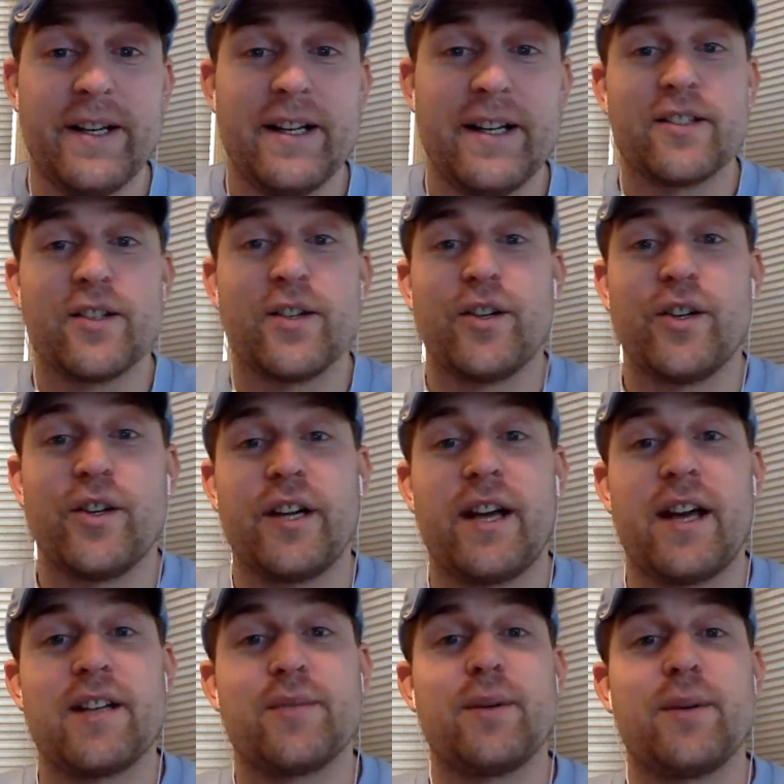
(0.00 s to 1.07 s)
So, yeah,
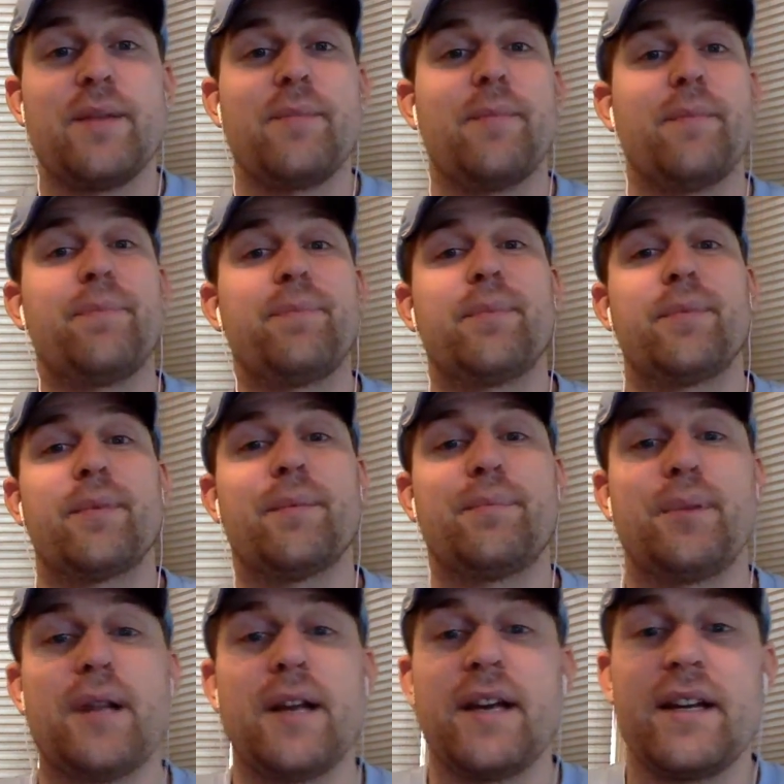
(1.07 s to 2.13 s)
as we
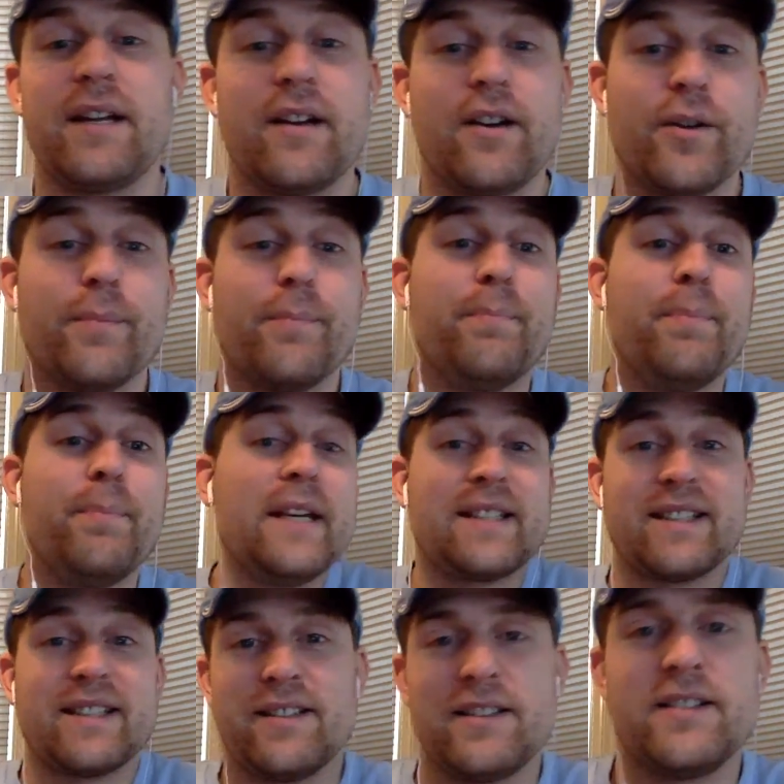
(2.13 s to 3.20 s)
beat
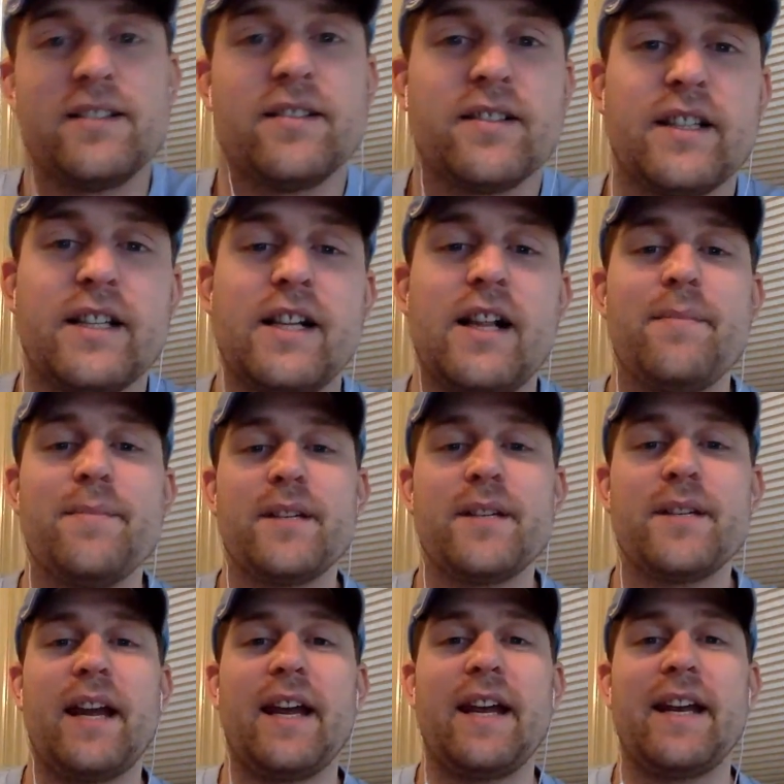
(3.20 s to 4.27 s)

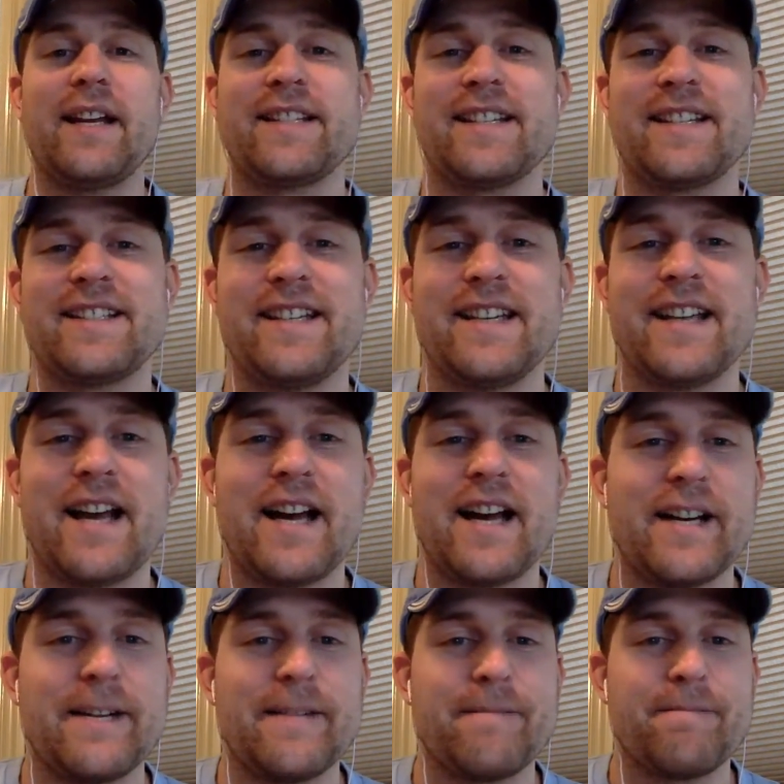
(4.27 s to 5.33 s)
Clemson
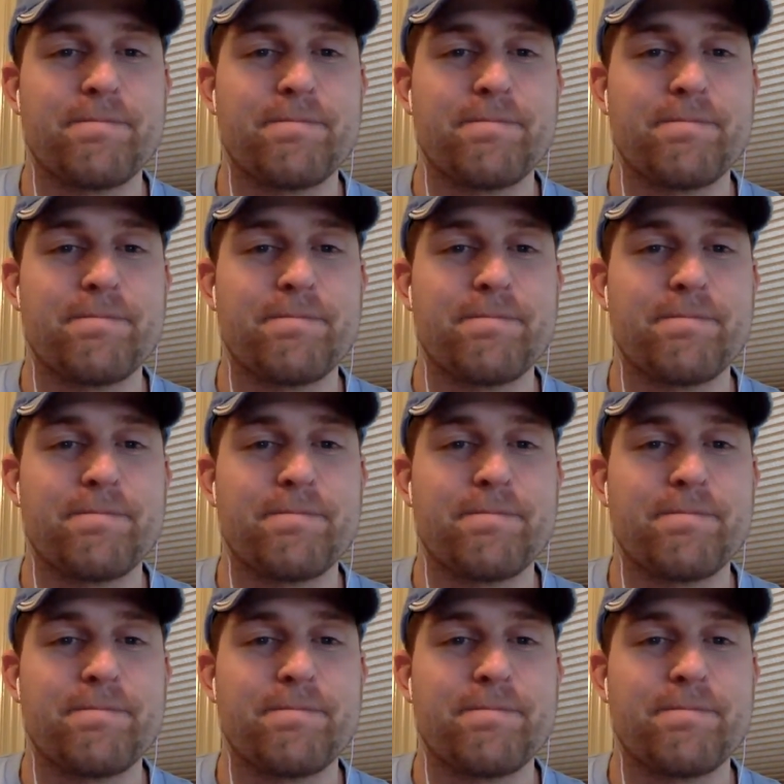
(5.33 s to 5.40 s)
80-69,